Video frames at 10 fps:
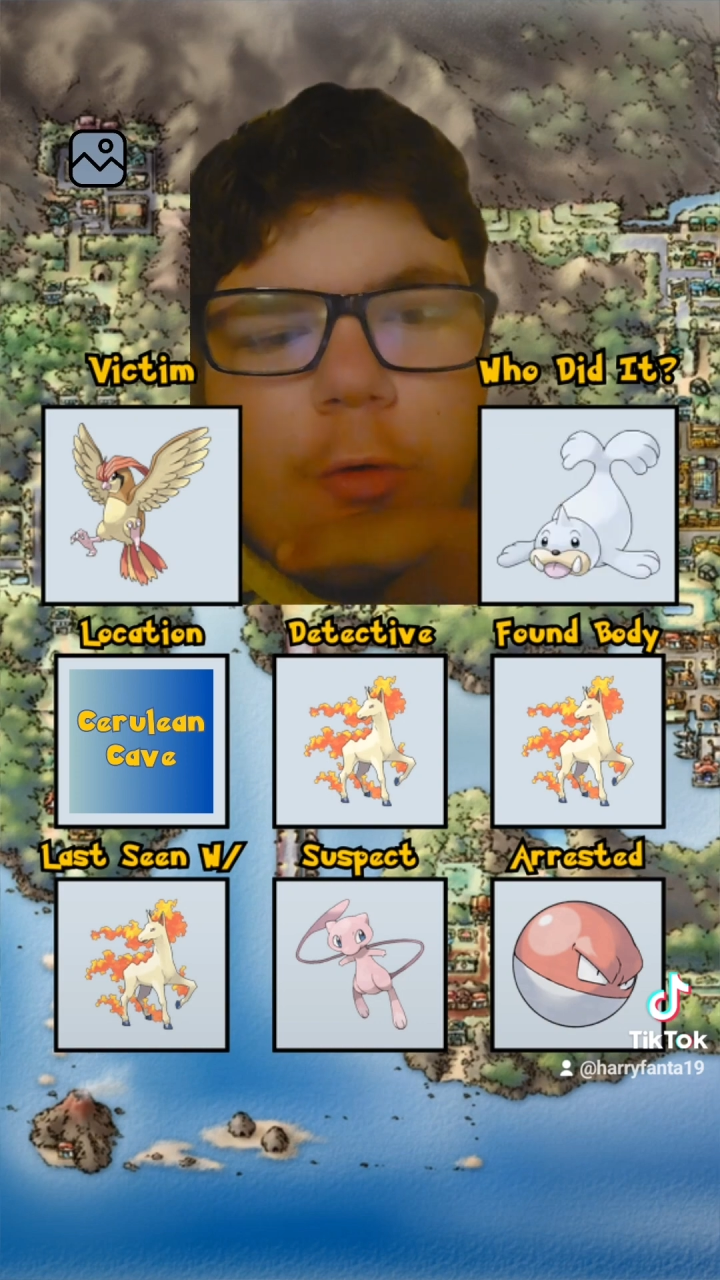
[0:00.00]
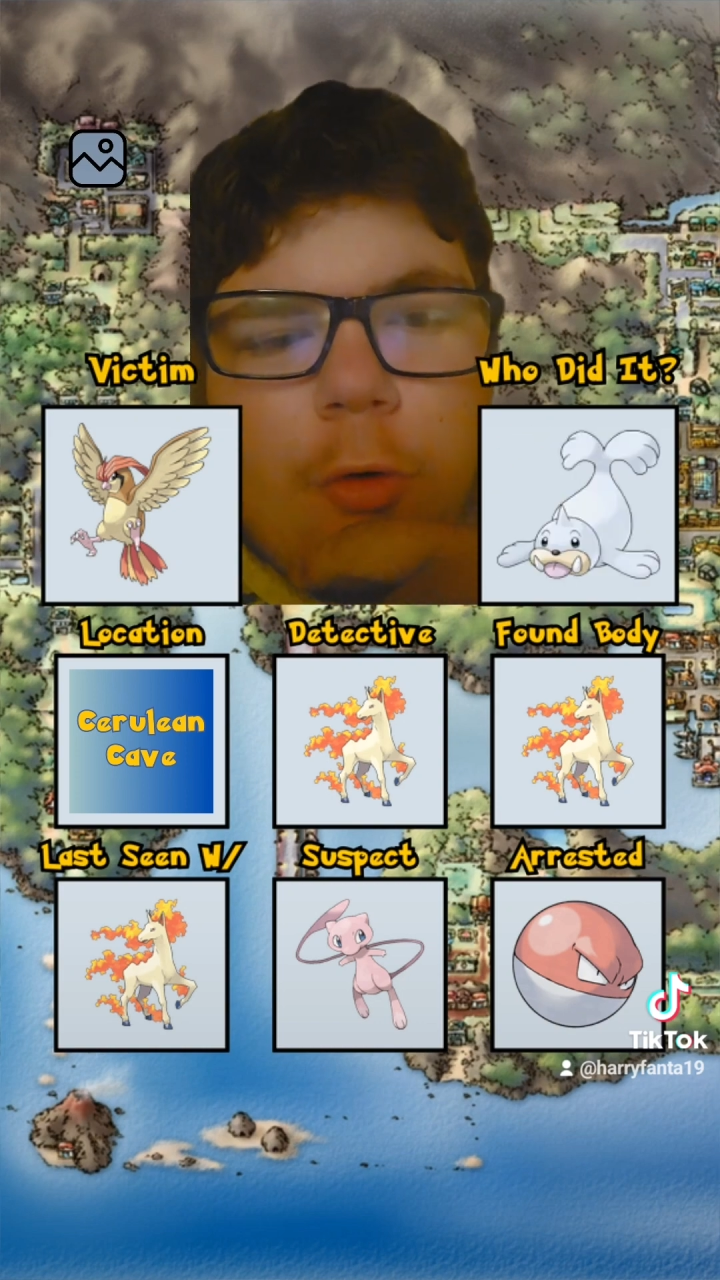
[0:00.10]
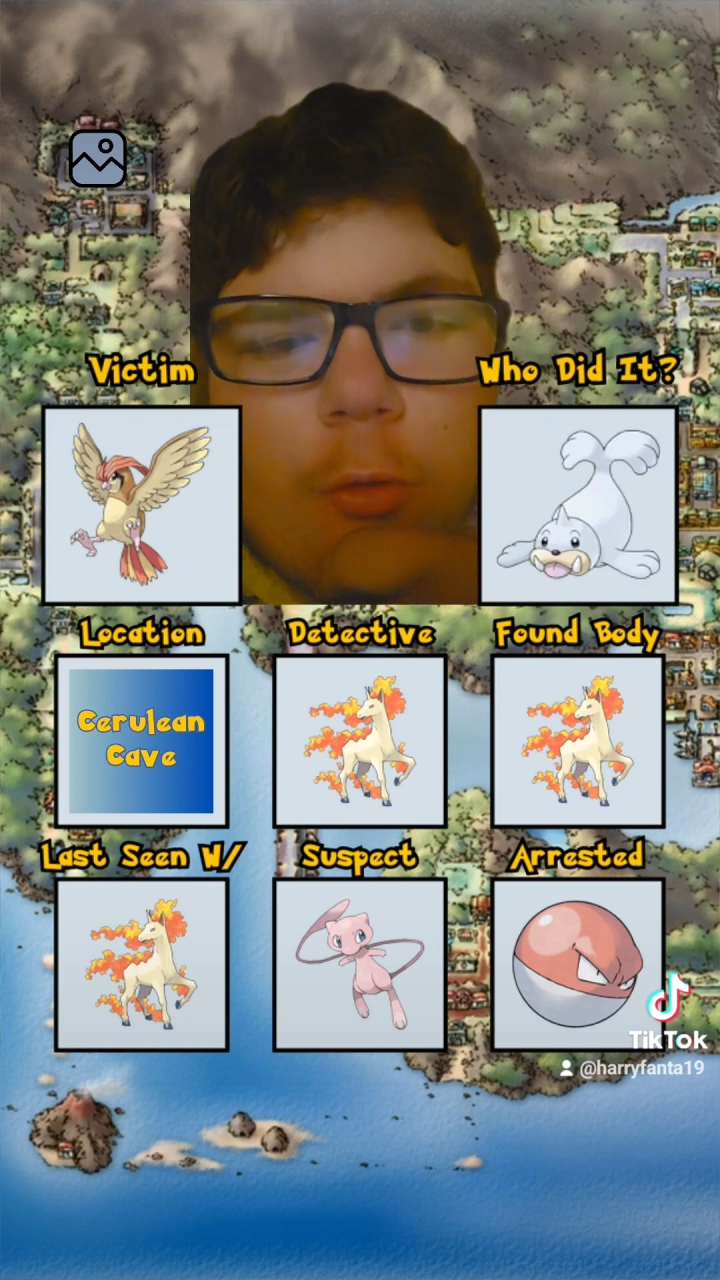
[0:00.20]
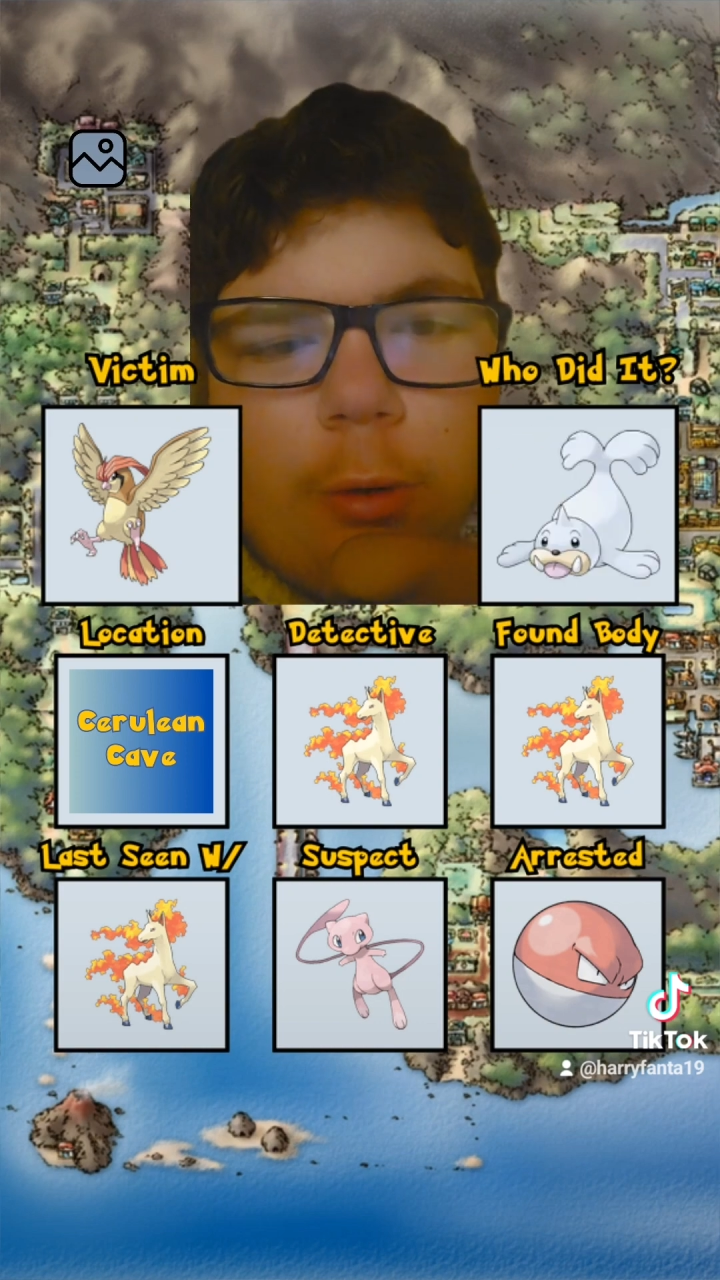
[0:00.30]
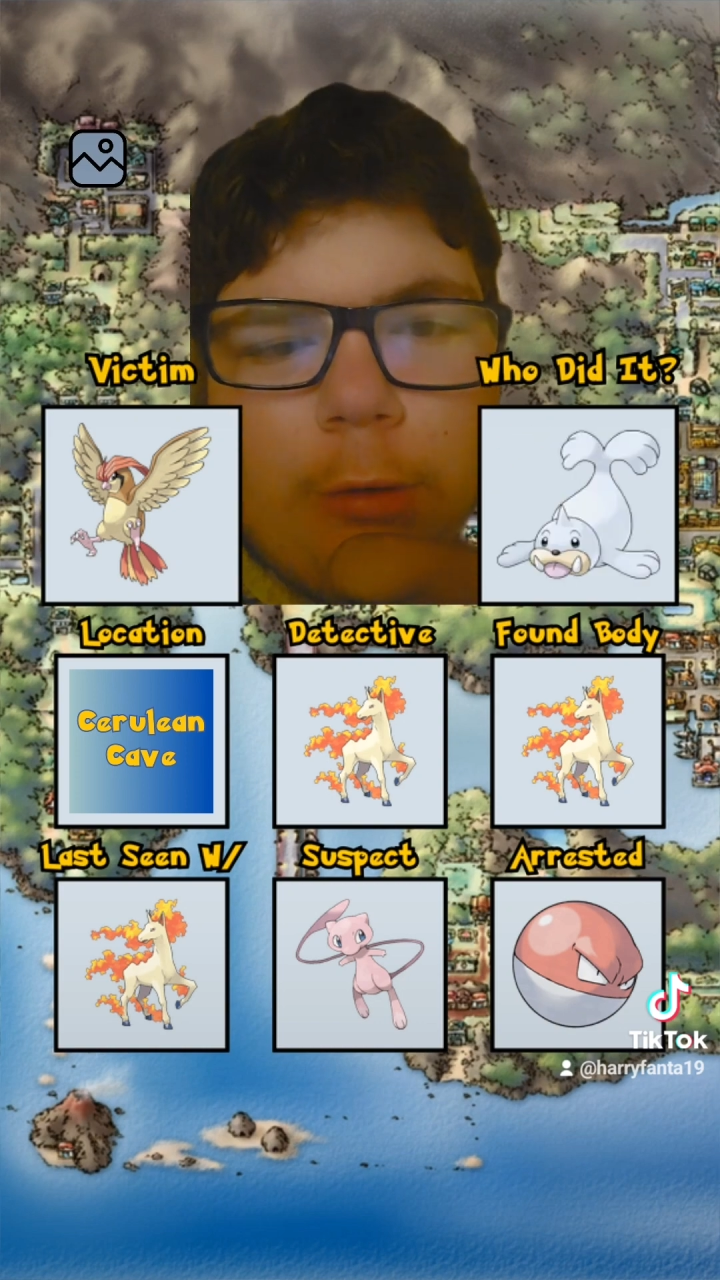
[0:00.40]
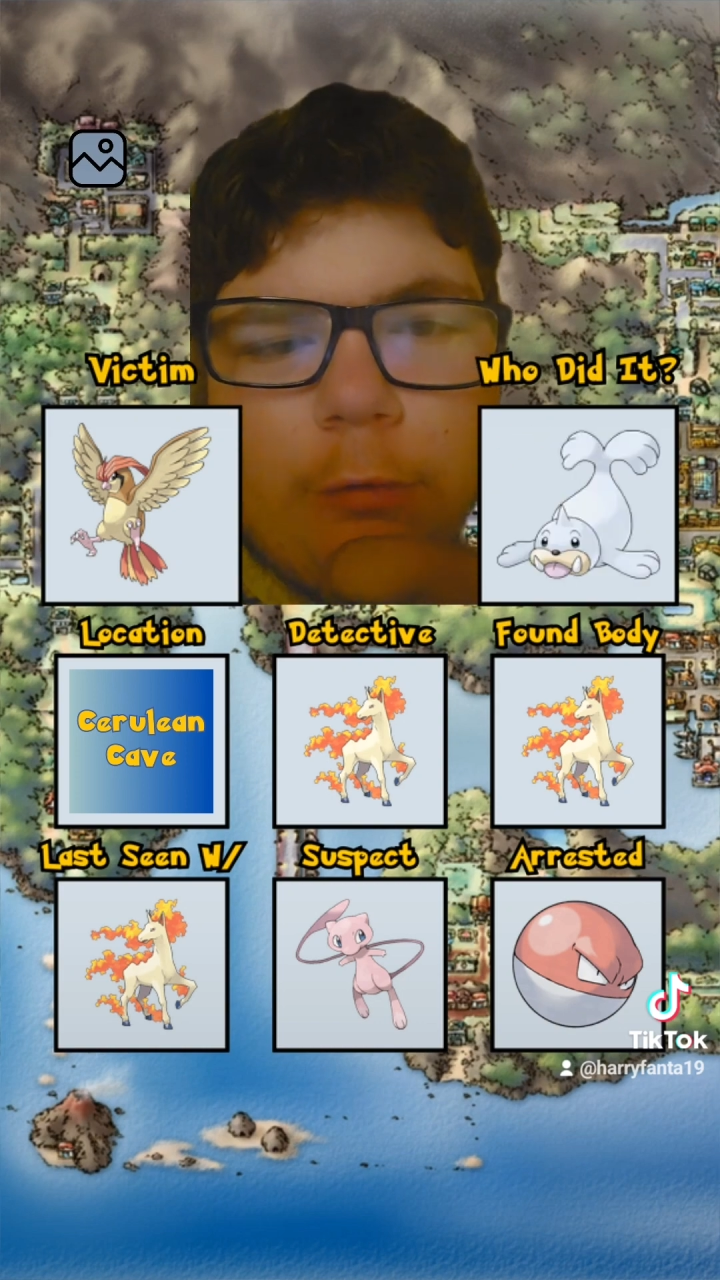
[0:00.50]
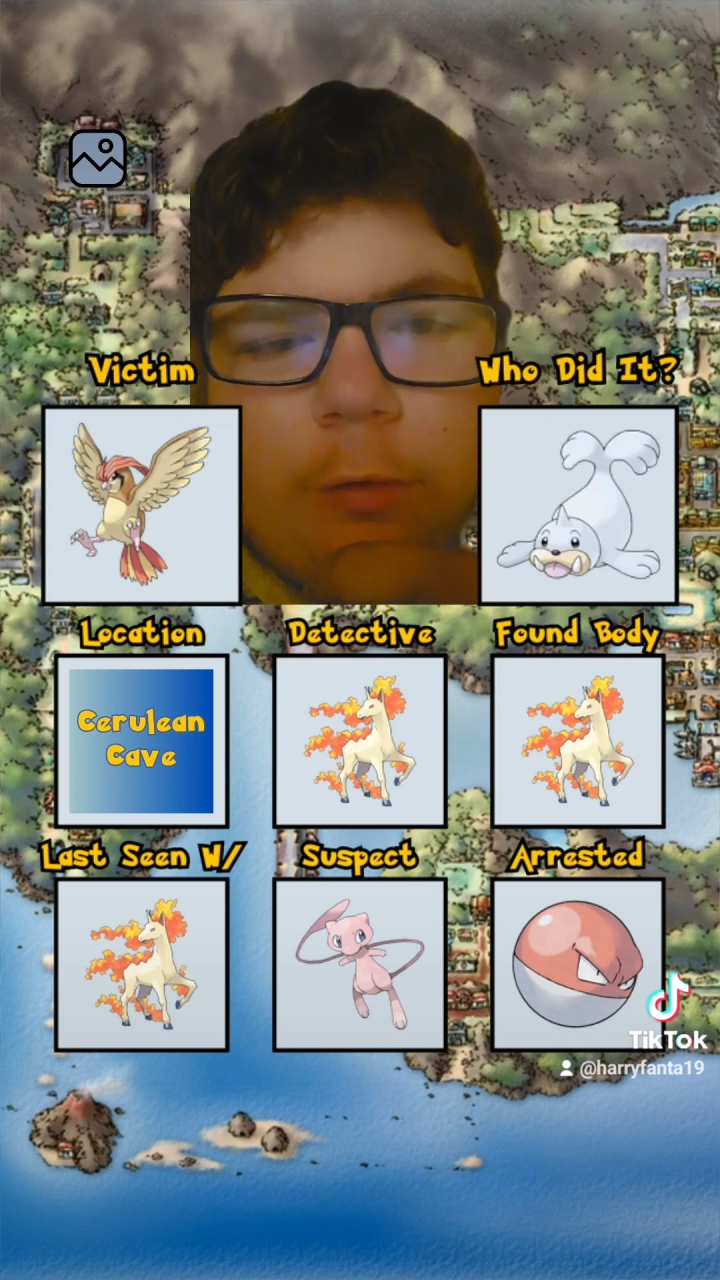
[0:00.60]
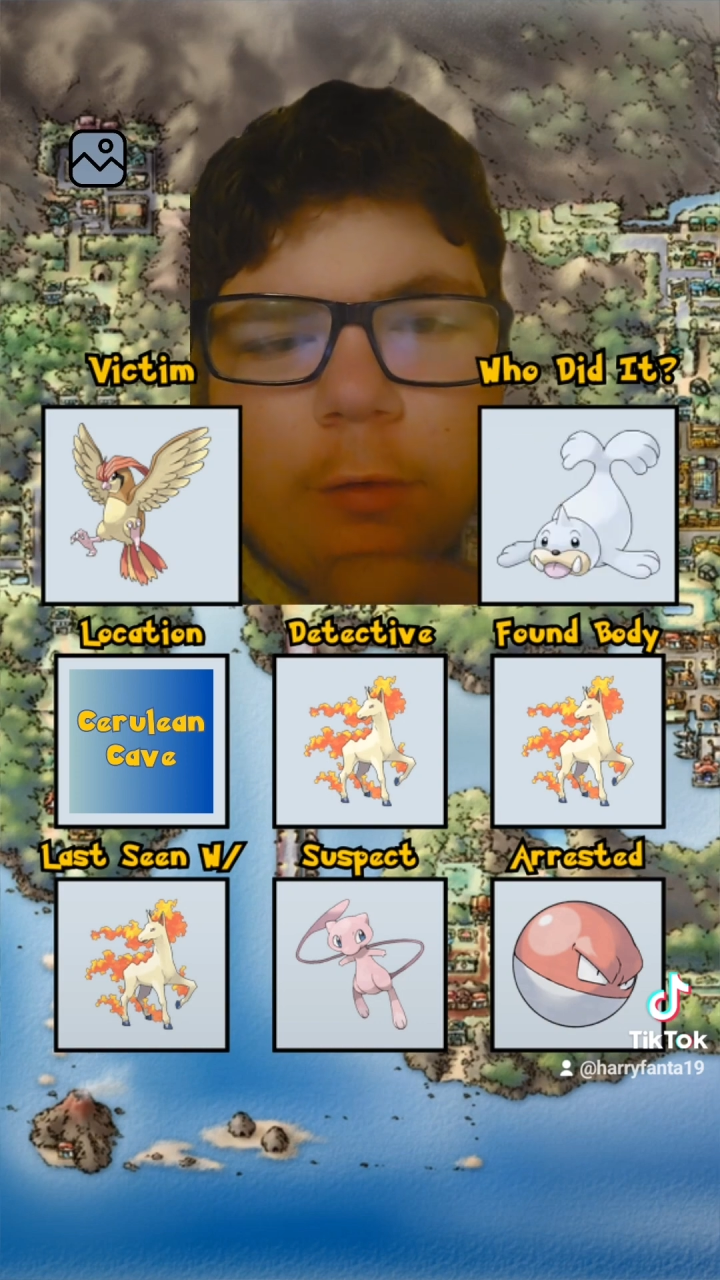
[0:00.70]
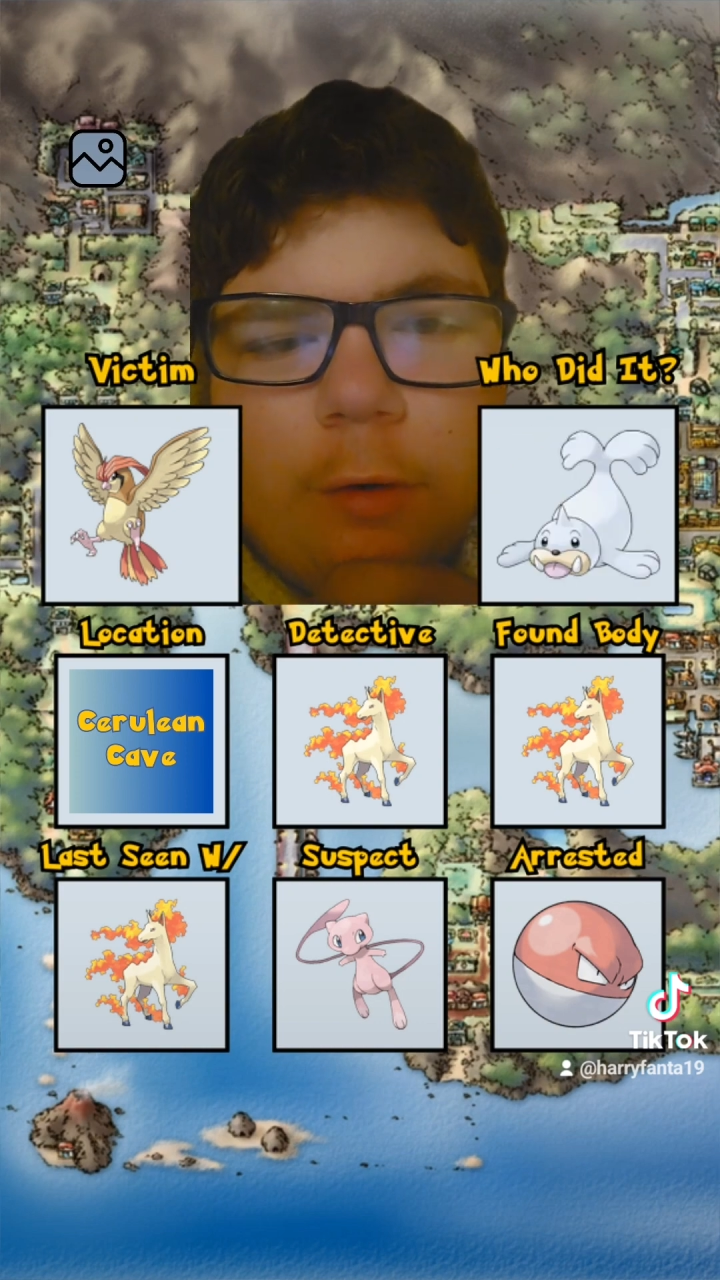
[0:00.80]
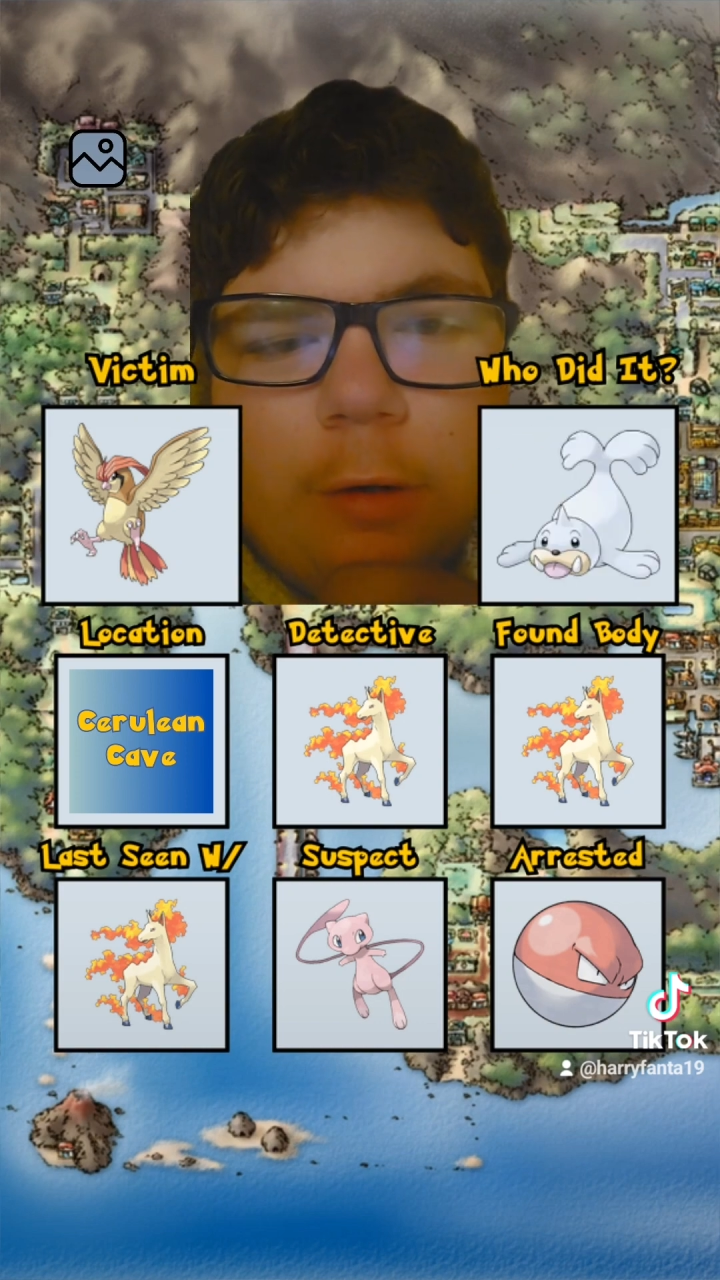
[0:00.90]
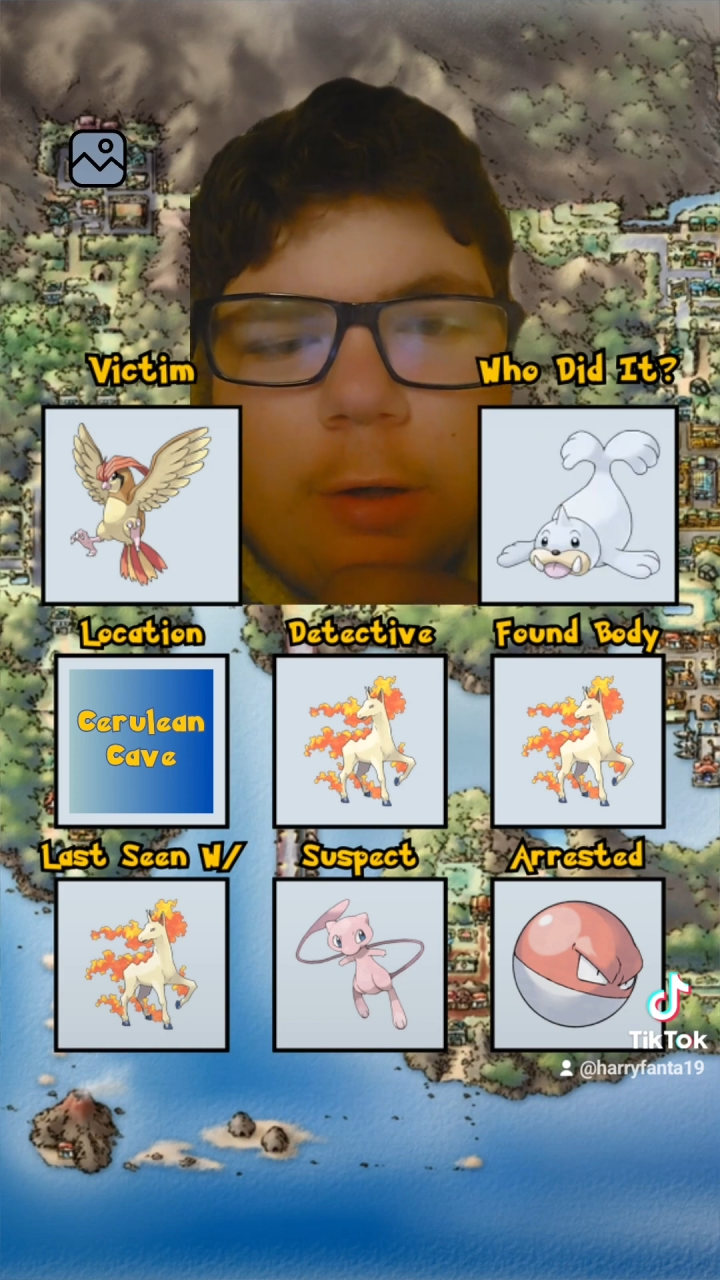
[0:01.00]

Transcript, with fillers: who actually did